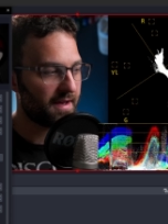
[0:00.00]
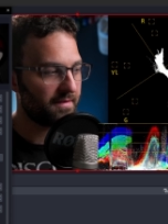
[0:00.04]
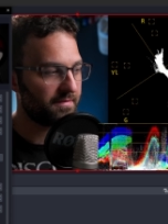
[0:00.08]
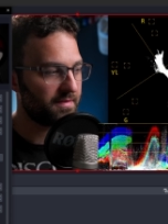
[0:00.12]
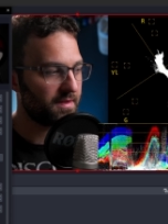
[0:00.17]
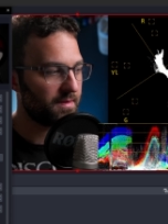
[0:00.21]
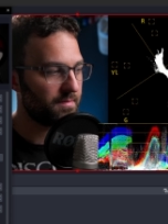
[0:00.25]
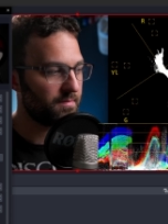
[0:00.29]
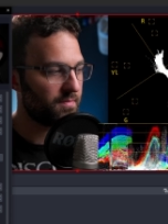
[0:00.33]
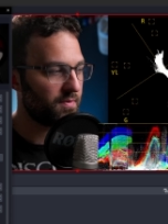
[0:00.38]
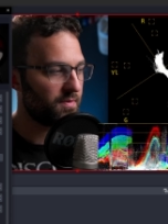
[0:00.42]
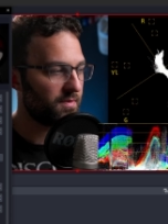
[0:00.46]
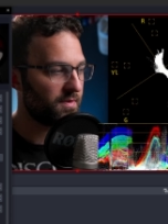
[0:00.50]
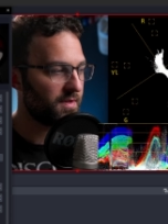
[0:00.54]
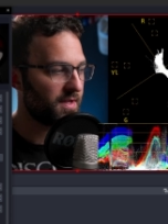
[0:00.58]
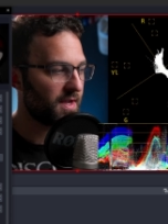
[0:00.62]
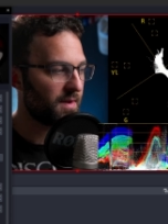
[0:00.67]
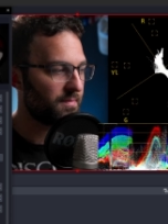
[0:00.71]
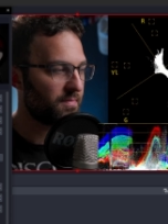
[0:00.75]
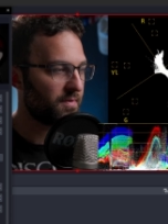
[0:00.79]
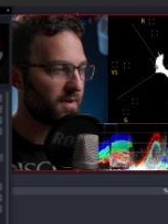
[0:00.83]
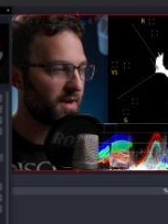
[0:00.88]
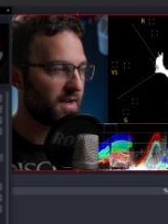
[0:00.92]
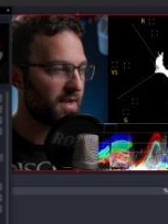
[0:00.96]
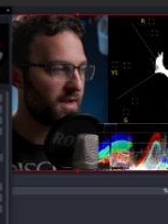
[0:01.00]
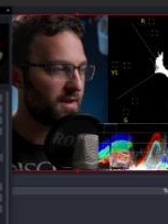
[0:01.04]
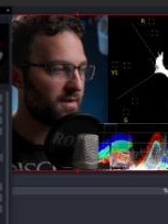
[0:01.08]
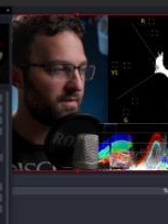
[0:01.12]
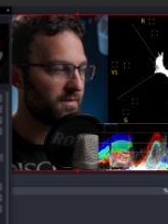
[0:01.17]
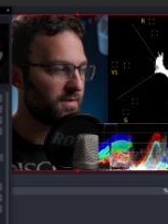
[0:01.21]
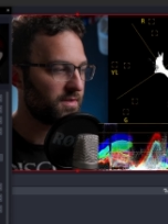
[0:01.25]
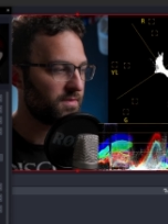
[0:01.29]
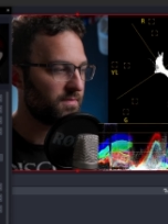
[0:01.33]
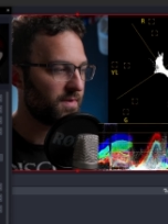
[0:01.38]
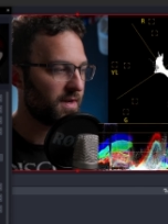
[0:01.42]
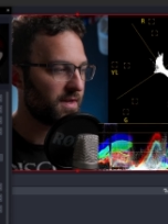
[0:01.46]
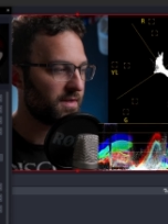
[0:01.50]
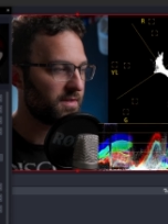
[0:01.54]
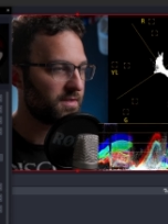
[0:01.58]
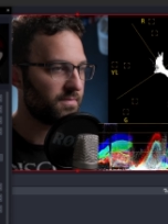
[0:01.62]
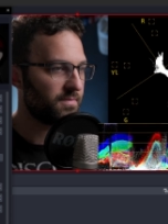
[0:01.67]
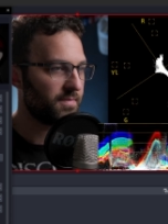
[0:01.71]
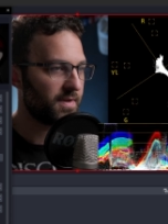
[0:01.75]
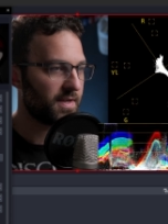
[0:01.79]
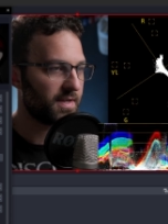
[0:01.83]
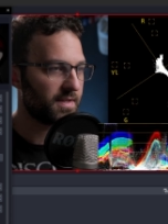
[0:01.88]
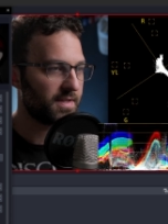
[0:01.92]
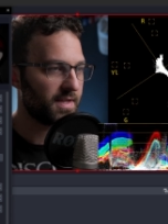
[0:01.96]
them pulled up right here as well, so
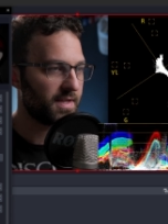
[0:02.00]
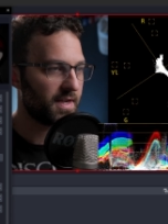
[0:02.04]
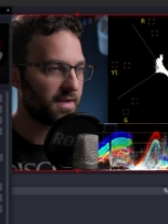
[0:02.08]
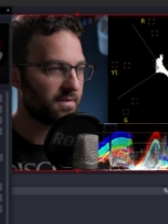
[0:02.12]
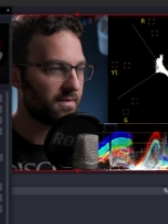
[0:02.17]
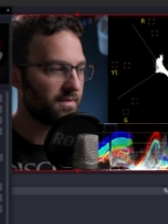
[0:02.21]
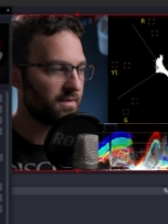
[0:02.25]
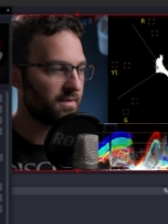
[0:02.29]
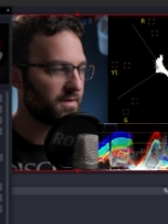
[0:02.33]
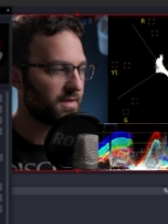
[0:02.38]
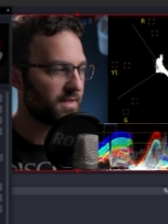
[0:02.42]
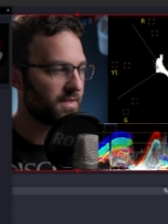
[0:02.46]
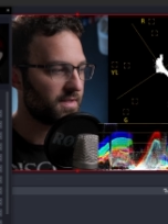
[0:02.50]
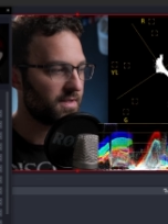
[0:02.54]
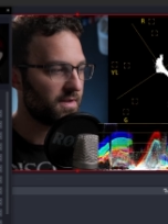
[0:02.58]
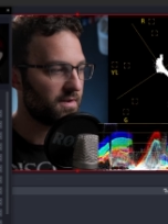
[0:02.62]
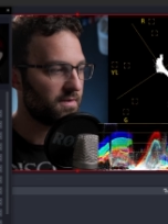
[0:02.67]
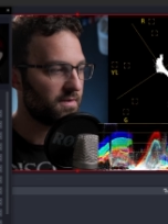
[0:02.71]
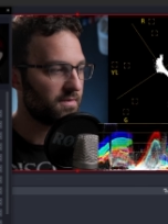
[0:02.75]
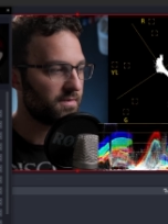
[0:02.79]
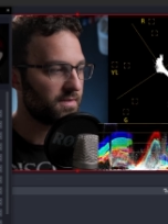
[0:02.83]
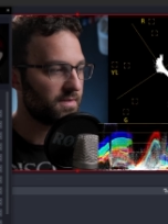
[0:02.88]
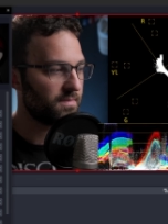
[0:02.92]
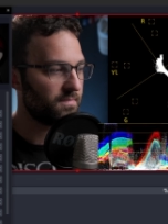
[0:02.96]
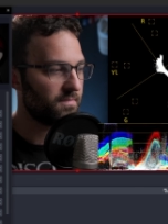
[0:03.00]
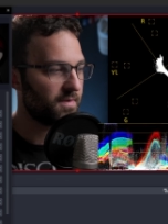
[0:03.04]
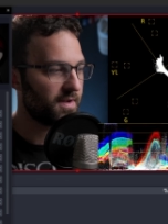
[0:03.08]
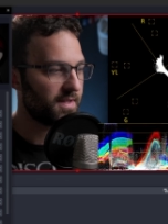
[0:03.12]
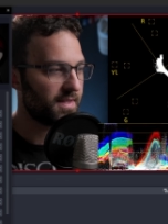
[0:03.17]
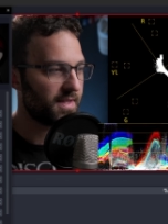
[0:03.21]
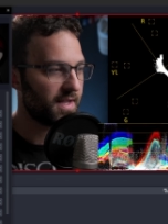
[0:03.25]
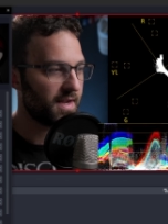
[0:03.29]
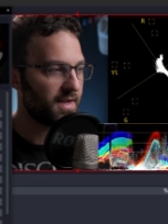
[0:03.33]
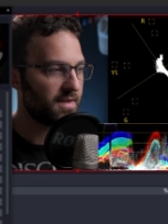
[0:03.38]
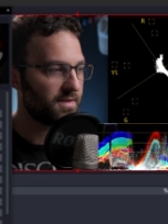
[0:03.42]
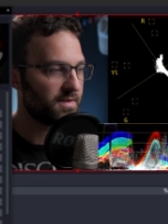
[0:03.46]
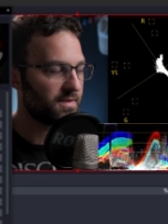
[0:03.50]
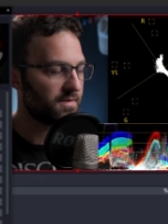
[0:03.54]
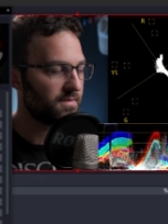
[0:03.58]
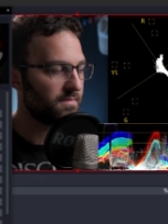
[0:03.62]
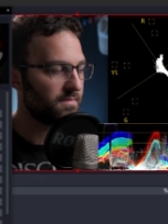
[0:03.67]
we can take a look at those and what they do.